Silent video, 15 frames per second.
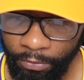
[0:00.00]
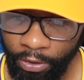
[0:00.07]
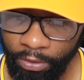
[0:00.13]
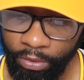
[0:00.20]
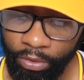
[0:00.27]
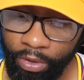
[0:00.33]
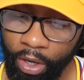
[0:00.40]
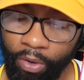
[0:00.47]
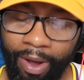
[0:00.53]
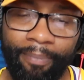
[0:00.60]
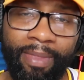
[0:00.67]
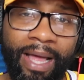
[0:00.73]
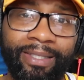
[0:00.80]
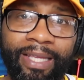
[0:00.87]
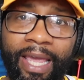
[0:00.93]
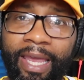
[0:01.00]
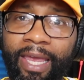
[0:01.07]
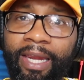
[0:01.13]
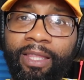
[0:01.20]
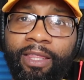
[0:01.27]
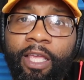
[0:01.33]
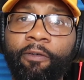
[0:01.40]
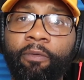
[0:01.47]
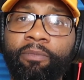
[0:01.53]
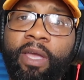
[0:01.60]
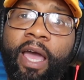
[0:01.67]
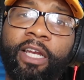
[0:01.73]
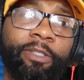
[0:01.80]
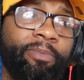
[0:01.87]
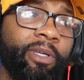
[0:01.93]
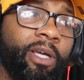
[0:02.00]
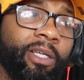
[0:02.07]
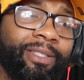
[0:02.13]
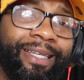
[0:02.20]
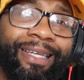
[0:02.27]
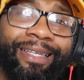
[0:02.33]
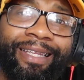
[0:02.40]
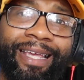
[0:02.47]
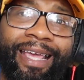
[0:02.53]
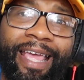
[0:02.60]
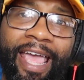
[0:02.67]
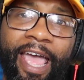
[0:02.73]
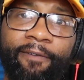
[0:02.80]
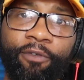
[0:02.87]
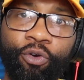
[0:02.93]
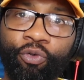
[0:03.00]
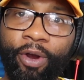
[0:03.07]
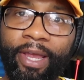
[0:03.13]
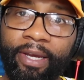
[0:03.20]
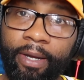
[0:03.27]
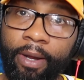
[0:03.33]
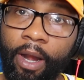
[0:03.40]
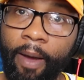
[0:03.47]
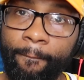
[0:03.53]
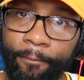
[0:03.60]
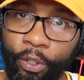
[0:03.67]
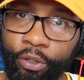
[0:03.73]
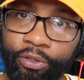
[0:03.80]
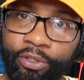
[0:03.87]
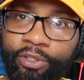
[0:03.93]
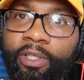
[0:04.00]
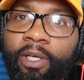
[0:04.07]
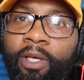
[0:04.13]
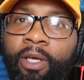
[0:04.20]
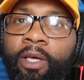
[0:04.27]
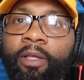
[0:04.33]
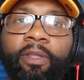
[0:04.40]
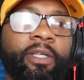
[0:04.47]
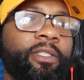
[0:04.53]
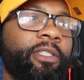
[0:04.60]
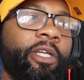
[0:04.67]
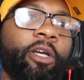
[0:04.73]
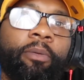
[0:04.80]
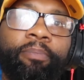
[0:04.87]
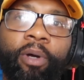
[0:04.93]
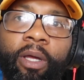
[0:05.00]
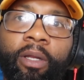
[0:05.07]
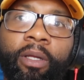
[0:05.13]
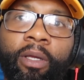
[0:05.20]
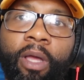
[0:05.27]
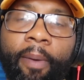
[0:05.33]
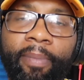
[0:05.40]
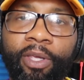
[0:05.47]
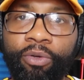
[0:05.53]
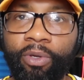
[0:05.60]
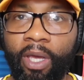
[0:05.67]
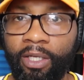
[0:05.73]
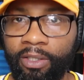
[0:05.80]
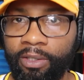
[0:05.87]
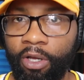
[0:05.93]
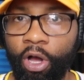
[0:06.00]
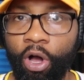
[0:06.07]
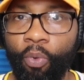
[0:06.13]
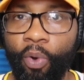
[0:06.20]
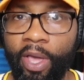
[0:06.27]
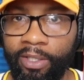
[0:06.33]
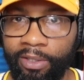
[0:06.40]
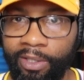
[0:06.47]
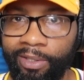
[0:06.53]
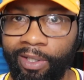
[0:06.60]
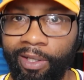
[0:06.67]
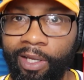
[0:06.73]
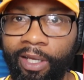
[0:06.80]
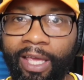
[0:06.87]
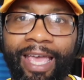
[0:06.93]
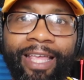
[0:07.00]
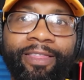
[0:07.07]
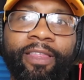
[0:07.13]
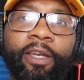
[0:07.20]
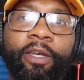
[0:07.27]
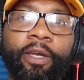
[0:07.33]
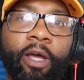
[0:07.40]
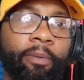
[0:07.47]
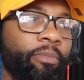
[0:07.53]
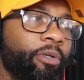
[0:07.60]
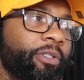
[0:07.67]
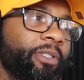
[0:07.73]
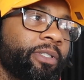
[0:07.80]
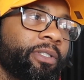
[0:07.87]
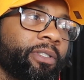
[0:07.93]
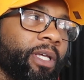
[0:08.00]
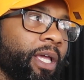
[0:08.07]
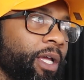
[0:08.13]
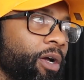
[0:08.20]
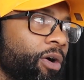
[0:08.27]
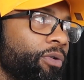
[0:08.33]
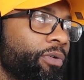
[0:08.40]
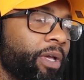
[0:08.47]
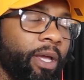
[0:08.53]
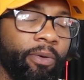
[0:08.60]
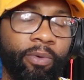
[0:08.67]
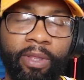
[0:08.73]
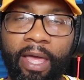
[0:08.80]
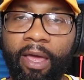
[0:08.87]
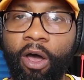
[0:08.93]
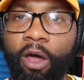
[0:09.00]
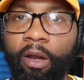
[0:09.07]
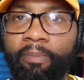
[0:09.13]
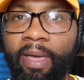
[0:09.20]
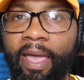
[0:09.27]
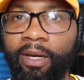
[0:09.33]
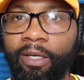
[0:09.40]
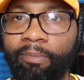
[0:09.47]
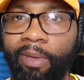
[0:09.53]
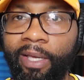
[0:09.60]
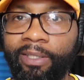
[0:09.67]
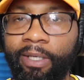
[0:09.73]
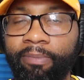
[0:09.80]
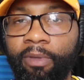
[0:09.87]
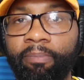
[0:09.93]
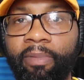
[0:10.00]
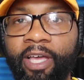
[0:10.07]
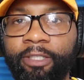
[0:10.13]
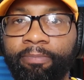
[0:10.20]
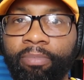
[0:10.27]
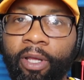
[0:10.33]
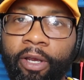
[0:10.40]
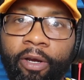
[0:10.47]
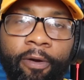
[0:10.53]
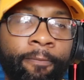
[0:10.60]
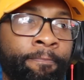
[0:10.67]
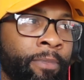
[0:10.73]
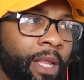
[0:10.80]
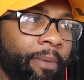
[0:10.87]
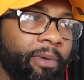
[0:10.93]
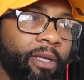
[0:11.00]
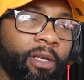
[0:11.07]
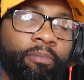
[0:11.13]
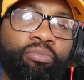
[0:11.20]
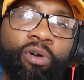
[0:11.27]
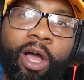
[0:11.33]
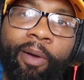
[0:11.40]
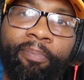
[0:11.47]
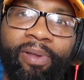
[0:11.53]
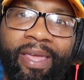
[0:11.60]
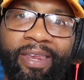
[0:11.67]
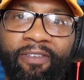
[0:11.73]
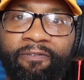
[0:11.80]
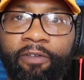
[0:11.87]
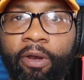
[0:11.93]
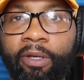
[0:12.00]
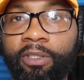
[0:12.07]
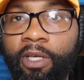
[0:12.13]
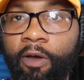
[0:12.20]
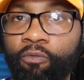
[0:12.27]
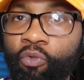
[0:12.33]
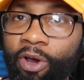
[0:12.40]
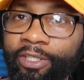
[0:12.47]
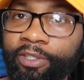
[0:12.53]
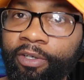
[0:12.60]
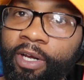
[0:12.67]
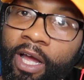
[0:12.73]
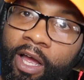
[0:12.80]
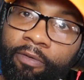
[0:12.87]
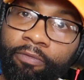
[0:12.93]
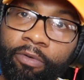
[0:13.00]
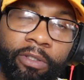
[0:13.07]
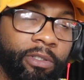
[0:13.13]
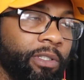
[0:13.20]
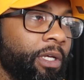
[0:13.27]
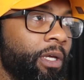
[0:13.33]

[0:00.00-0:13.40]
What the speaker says: you know, I'm not taking anything from Giannis because he did have great numbers this year, but I mean, you can't just always just look at the numbers and say, okay, well, that automatically makes him the best player. I mean, LeBron played in a very tough Western Conference.